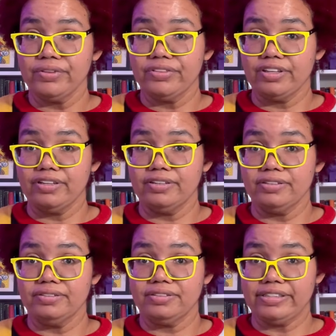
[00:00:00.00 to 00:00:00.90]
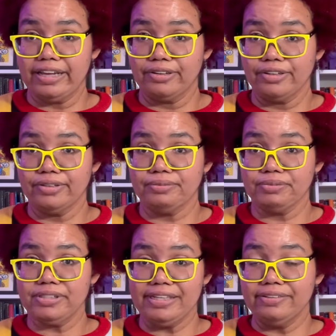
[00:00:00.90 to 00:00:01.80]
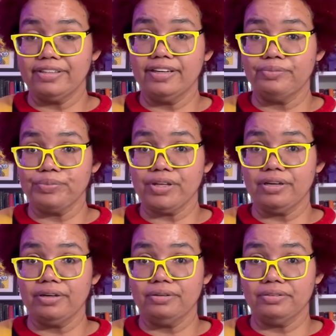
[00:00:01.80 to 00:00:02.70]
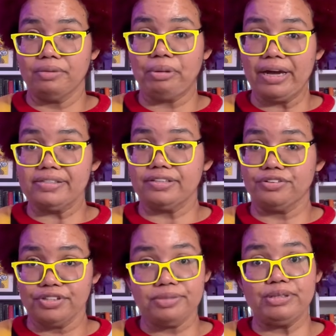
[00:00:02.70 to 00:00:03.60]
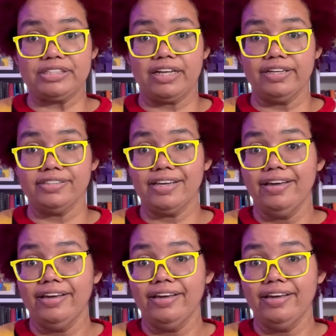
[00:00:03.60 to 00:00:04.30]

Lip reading: the seller sent them a box of Christmas lights.